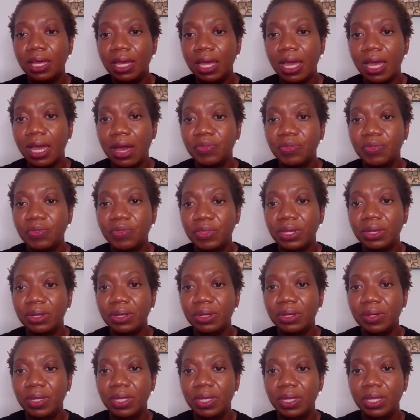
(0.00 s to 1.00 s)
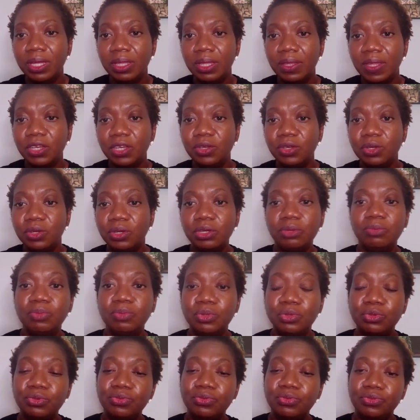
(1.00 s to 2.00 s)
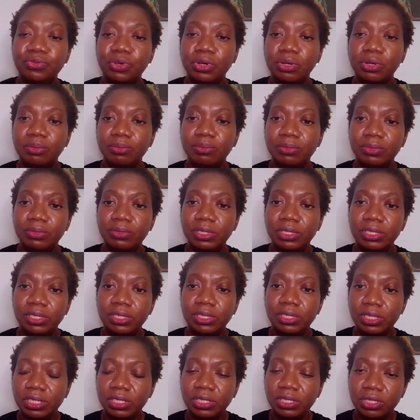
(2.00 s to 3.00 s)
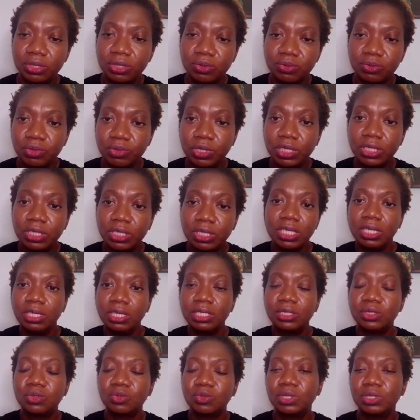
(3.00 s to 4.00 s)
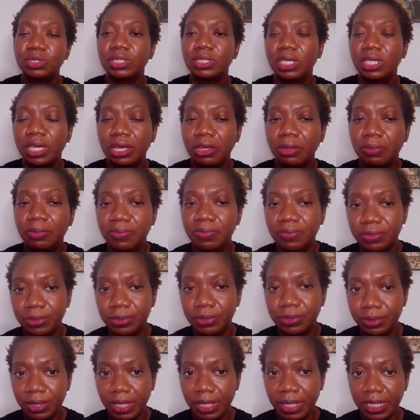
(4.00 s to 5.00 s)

out there that you can pull from is really helpful,